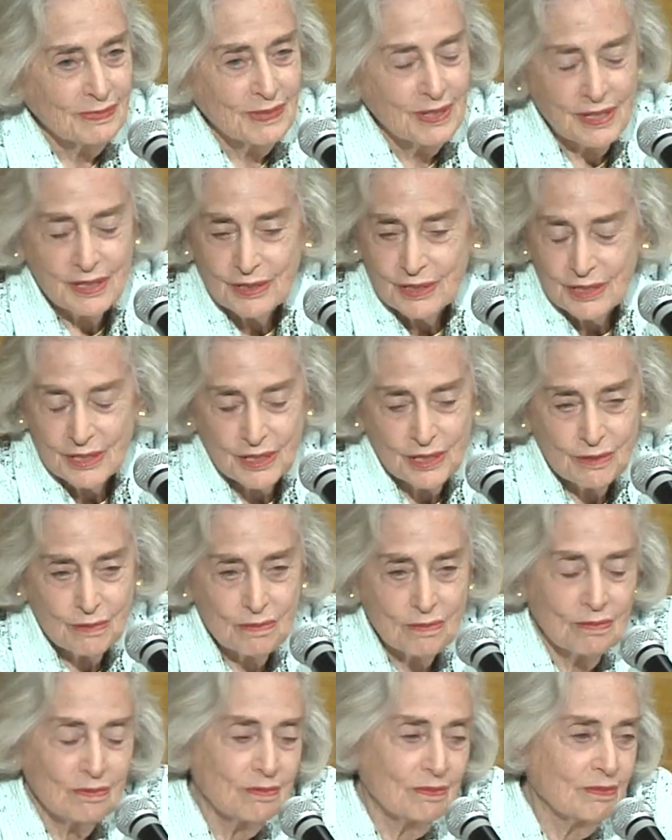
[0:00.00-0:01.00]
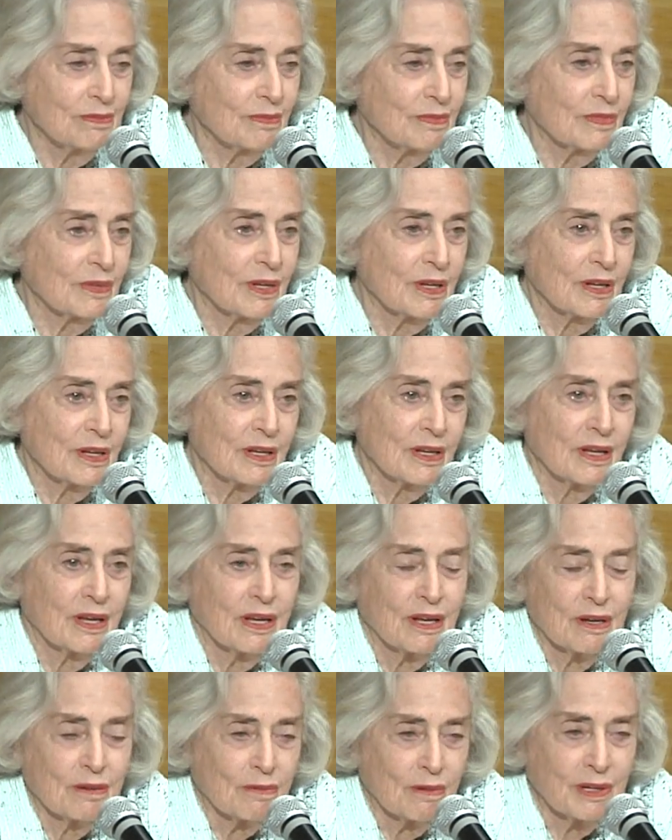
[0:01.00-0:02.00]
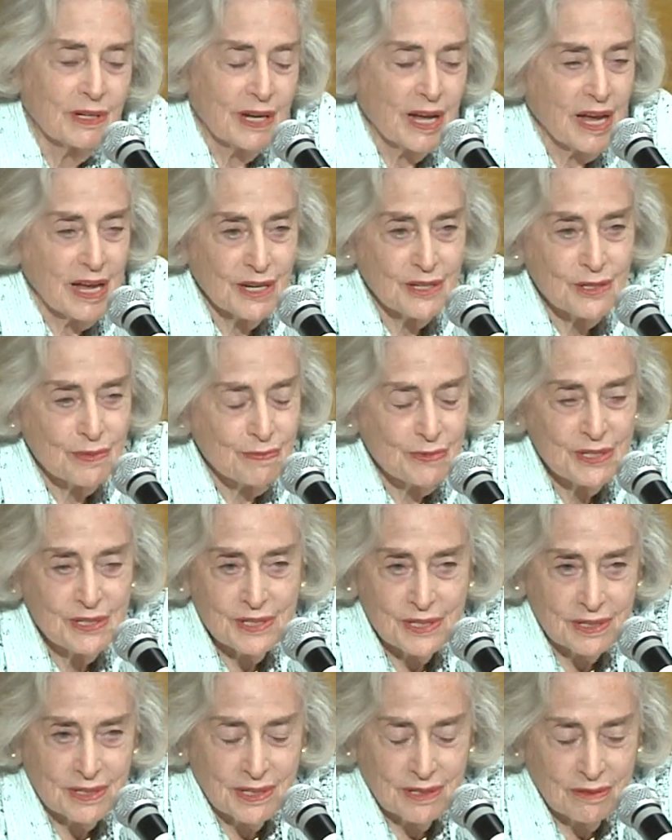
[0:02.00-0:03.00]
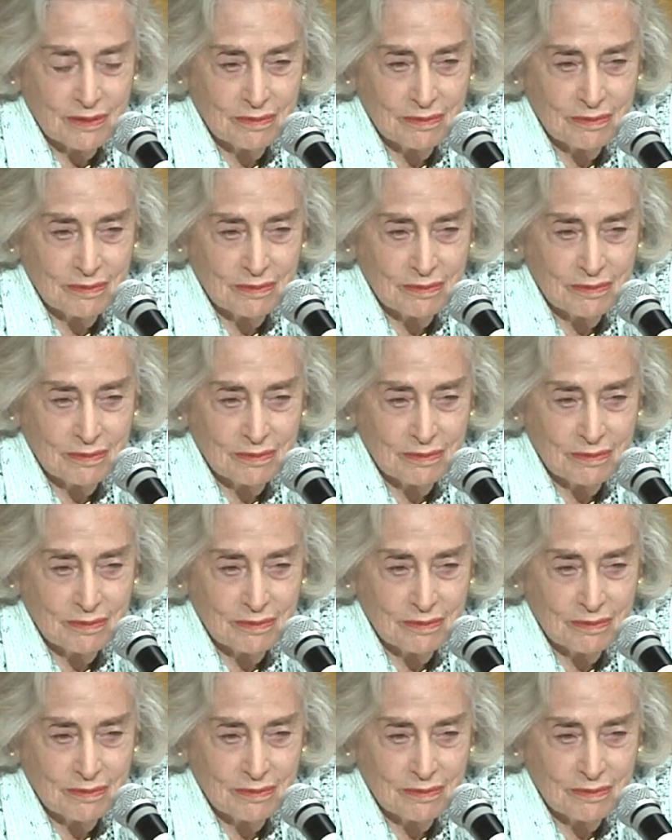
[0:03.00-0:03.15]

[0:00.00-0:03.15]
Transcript: He did what had to be done.